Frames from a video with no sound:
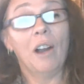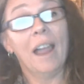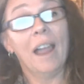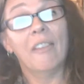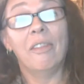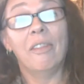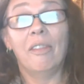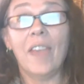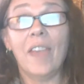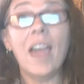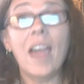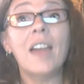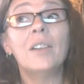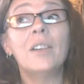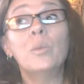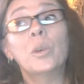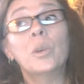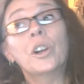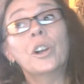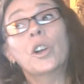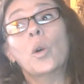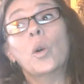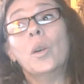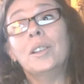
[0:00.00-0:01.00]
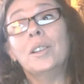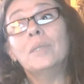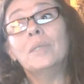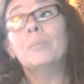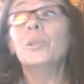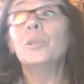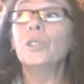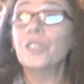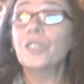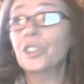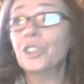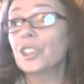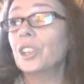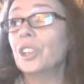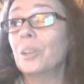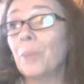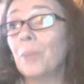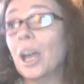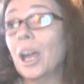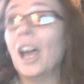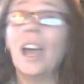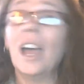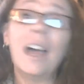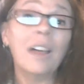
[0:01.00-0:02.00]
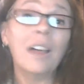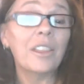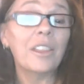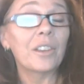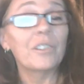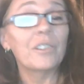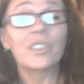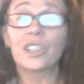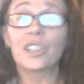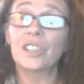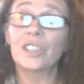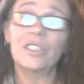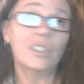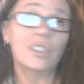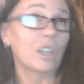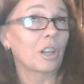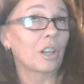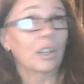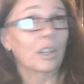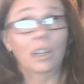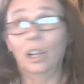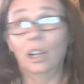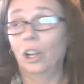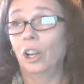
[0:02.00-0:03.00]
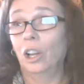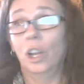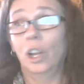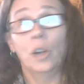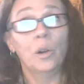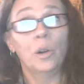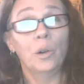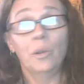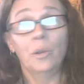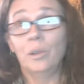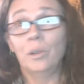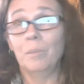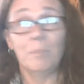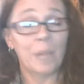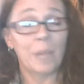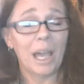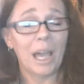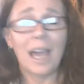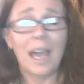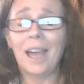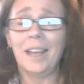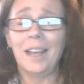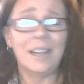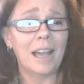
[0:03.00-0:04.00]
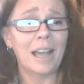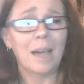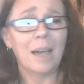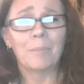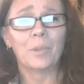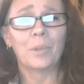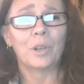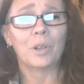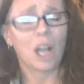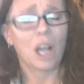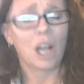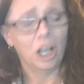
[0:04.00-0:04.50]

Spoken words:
and then we're going to bullshit about how they're just a lone bad apple,